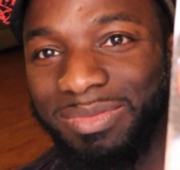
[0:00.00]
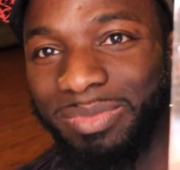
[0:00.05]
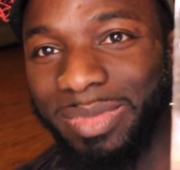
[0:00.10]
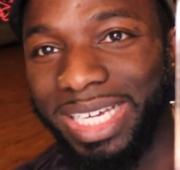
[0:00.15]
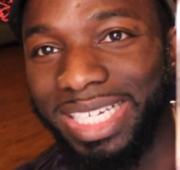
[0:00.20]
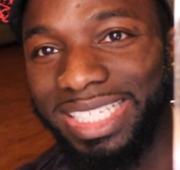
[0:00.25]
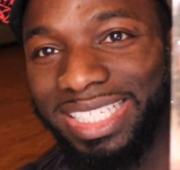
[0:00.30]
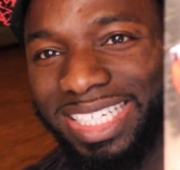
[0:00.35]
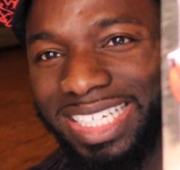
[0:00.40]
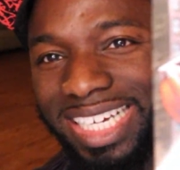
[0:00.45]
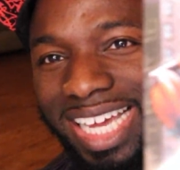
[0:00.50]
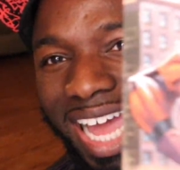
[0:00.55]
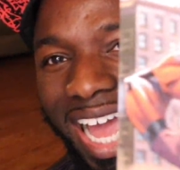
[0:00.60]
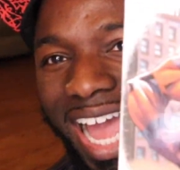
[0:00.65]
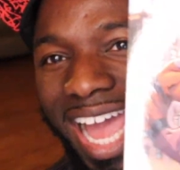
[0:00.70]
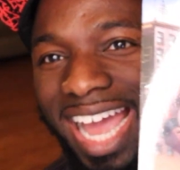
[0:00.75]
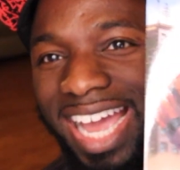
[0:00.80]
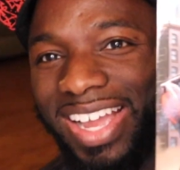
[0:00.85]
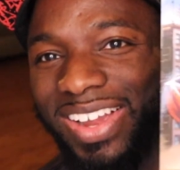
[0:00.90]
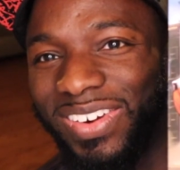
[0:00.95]
Man, he look
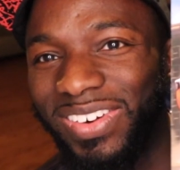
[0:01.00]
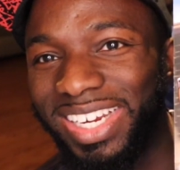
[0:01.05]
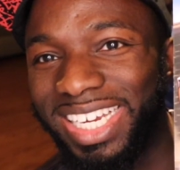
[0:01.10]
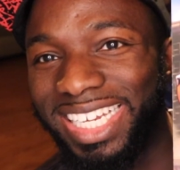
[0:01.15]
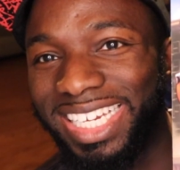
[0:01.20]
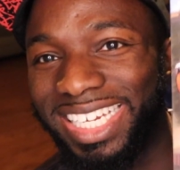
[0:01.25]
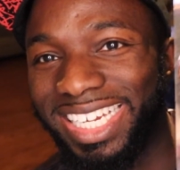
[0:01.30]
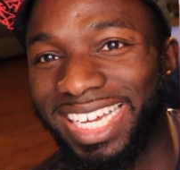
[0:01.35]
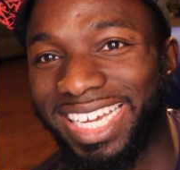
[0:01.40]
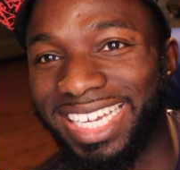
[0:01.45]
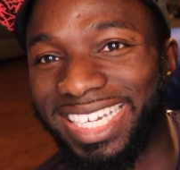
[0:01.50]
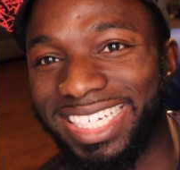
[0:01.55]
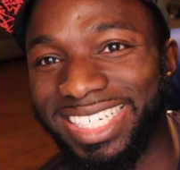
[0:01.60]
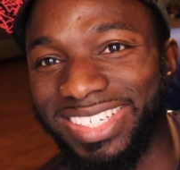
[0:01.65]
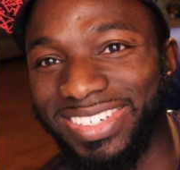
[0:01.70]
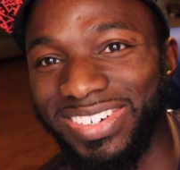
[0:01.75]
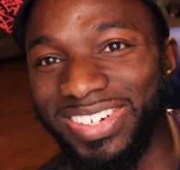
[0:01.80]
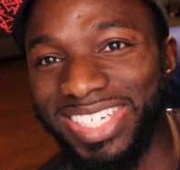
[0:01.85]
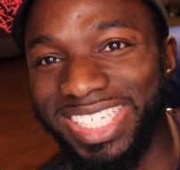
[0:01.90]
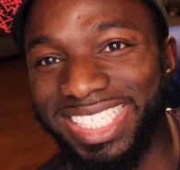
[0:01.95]
angry, like,
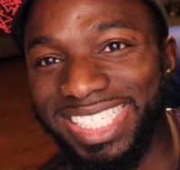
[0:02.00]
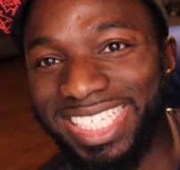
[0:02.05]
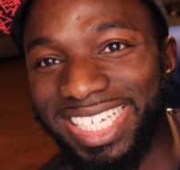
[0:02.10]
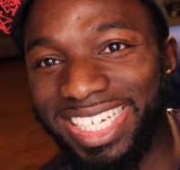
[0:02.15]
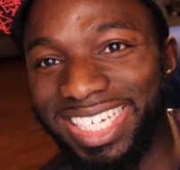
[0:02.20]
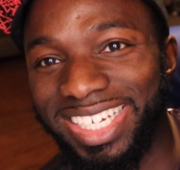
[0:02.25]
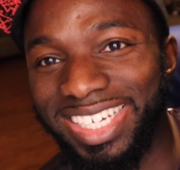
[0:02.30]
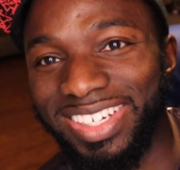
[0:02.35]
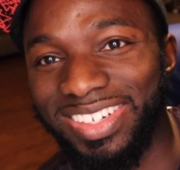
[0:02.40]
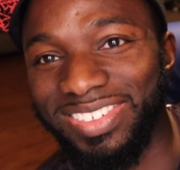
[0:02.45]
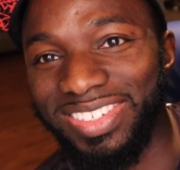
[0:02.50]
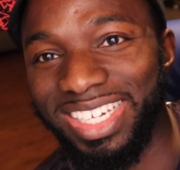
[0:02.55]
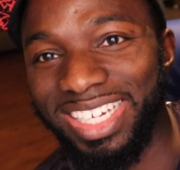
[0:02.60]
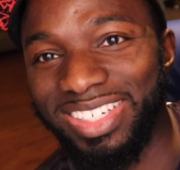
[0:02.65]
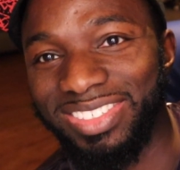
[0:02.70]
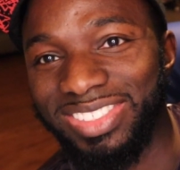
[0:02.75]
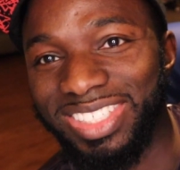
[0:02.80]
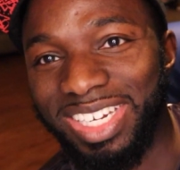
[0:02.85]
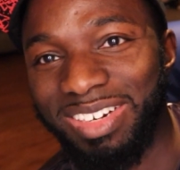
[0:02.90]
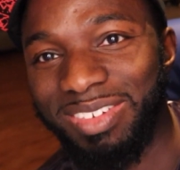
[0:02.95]
what's up?
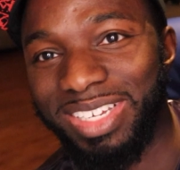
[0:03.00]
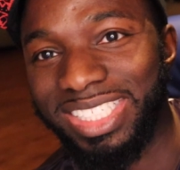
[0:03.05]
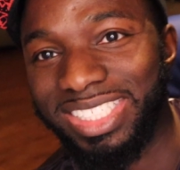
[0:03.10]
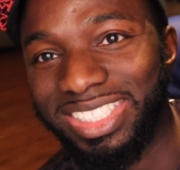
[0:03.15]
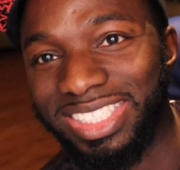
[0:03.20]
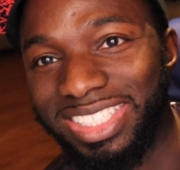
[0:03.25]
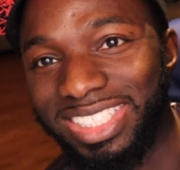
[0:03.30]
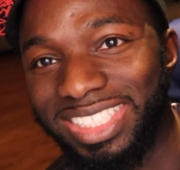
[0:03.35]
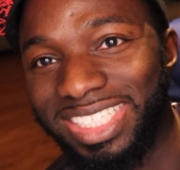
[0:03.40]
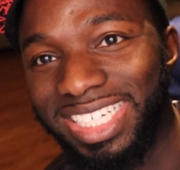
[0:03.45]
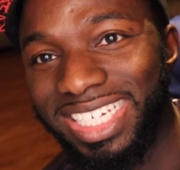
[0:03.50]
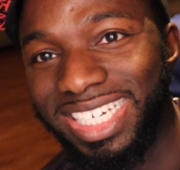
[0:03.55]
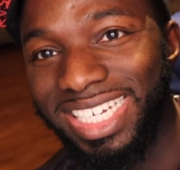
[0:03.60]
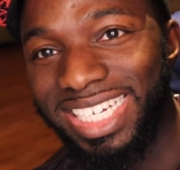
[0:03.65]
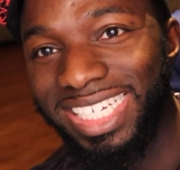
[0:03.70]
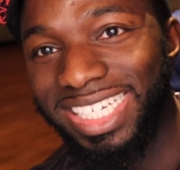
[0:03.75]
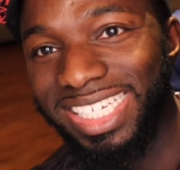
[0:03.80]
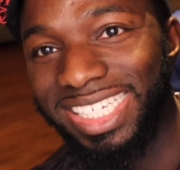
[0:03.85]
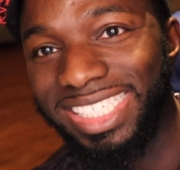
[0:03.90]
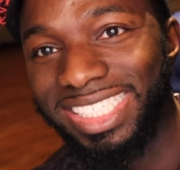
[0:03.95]
Like, I'm trying to make sure
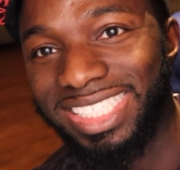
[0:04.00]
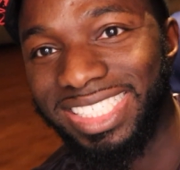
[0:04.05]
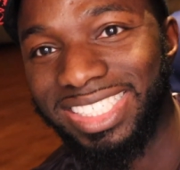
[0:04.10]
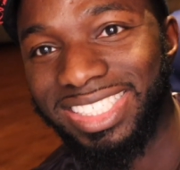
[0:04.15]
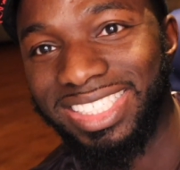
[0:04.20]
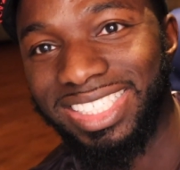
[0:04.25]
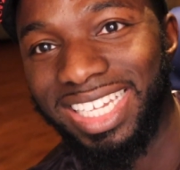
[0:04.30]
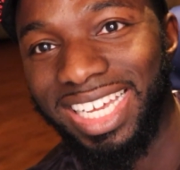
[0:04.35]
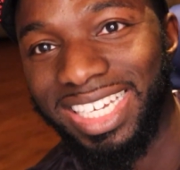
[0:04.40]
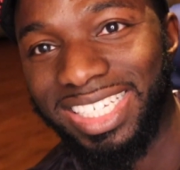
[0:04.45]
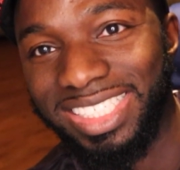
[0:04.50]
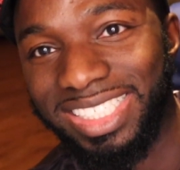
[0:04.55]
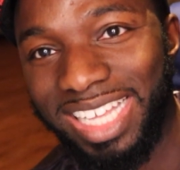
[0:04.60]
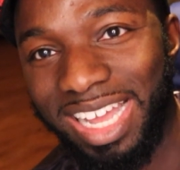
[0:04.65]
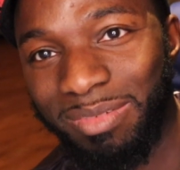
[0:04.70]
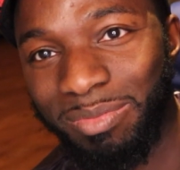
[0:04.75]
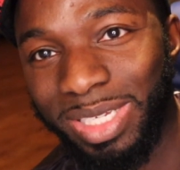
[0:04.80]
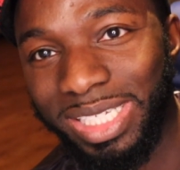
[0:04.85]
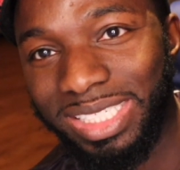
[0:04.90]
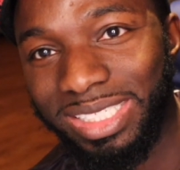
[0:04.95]
it's
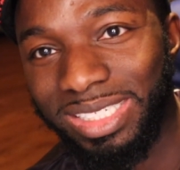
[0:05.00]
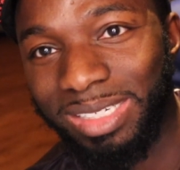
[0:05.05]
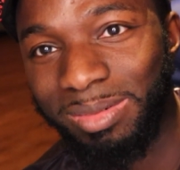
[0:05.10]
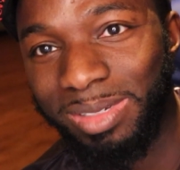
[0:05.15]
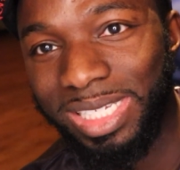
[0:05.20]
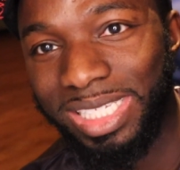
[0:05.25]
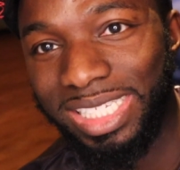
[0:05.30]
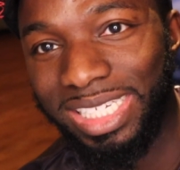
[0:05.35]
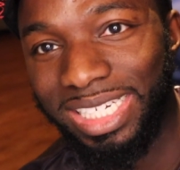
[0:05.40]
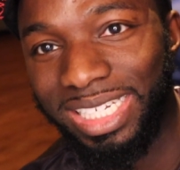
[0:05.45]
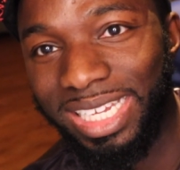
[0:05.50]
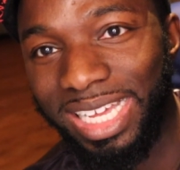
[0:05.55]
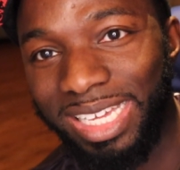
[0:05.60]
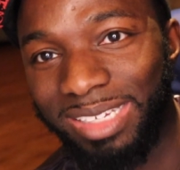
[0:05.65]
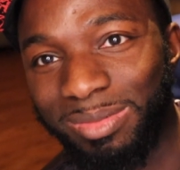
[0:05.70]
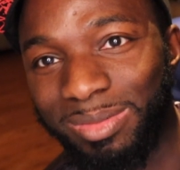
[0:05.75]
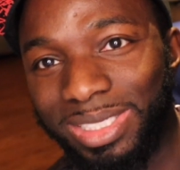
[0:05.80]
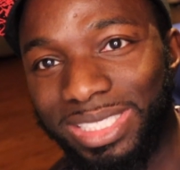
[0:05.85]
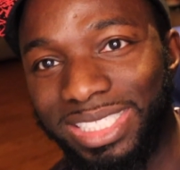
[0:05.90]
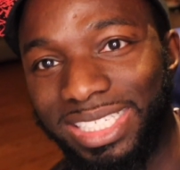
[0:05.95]
not messing up because of the
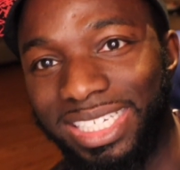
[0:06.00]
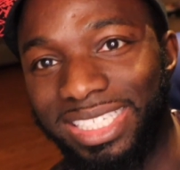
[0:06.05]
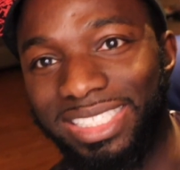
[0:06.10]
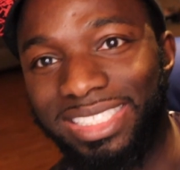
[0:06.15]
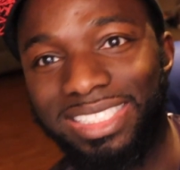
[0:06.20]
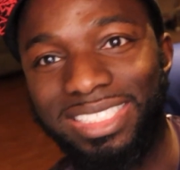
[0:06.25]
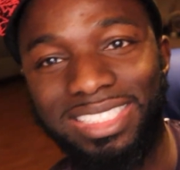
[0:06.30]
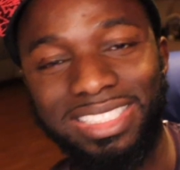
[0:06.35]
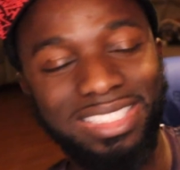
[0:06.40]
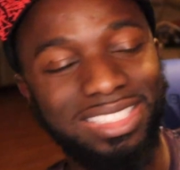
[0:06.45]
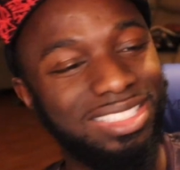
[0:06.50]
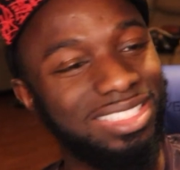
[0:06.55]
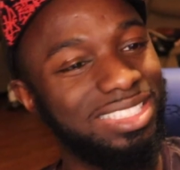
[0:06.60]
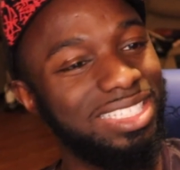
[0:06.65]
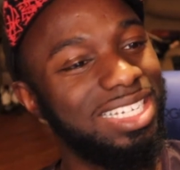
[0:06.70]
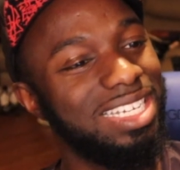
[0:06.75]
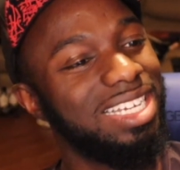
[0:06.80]
lighting, but yeah, he looks